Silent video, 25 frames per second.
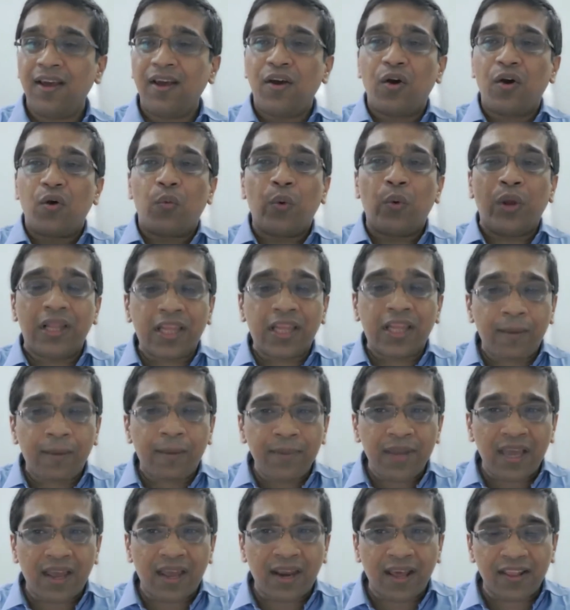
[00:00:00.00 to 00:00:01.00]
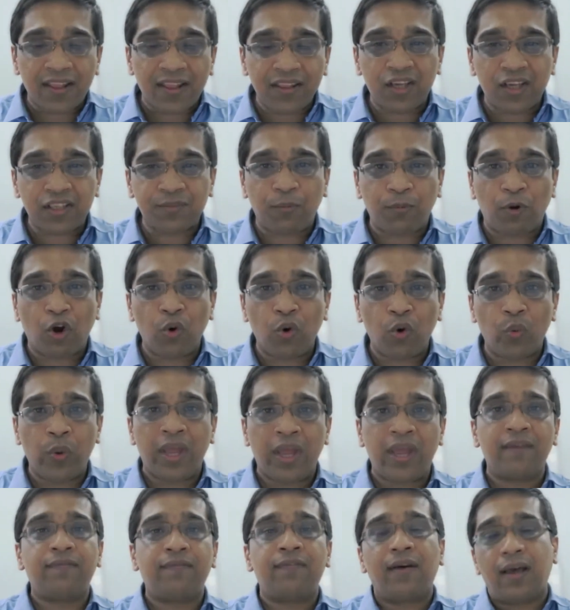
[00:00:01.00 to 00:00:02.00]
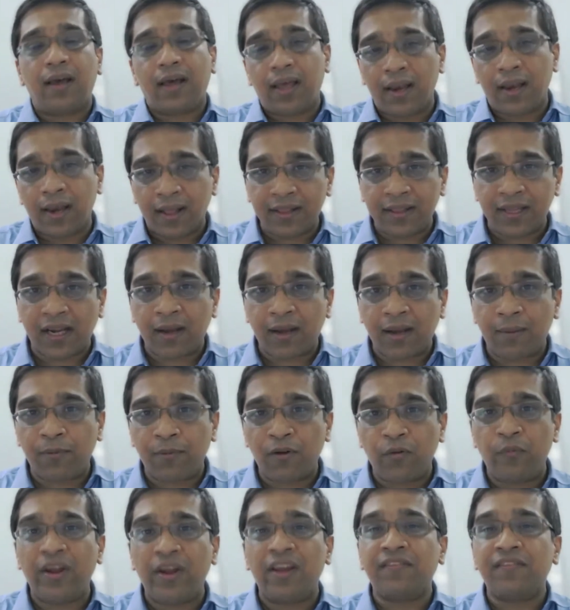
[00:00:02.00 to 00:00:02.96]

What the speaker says: Will there be another small wave, another couple of waves?